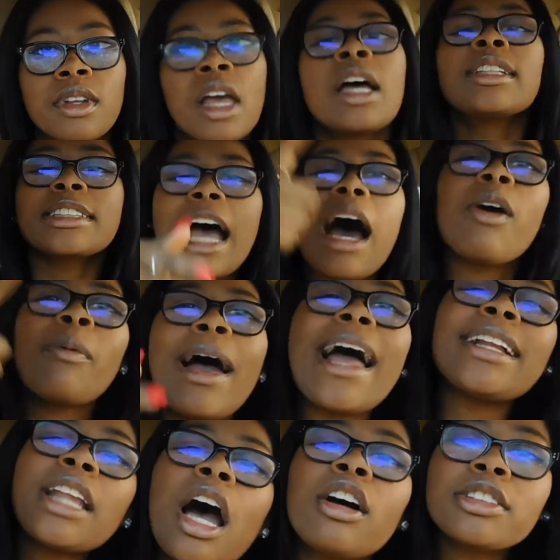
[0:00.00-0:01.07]
do
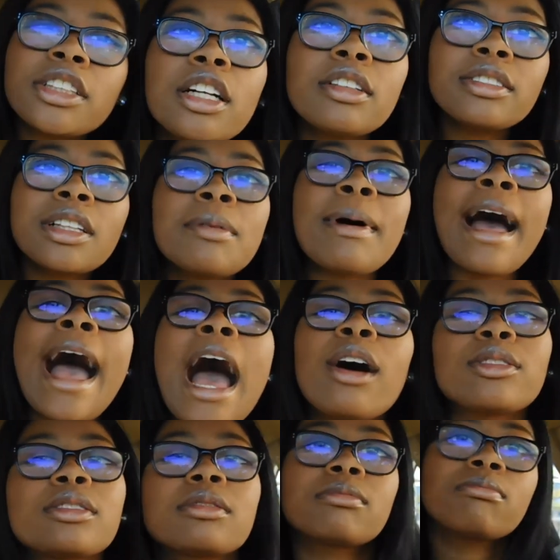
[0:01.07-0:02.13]
wear no shoes in my house
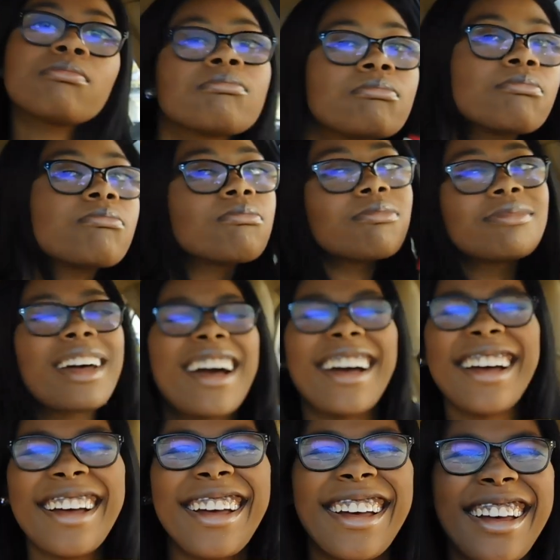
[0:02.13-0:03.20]
flying
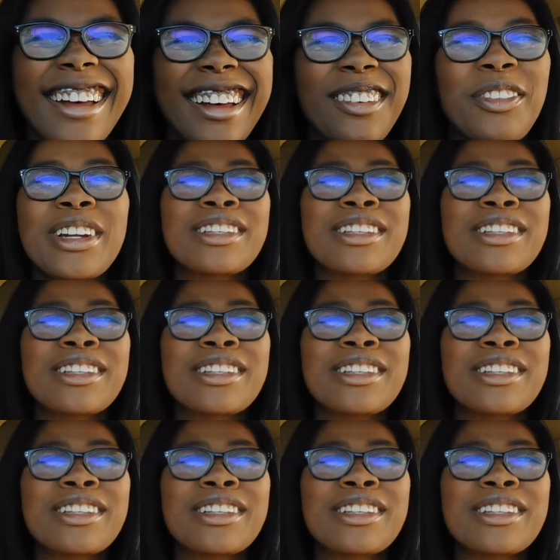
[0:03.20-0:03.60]
in, I never wanna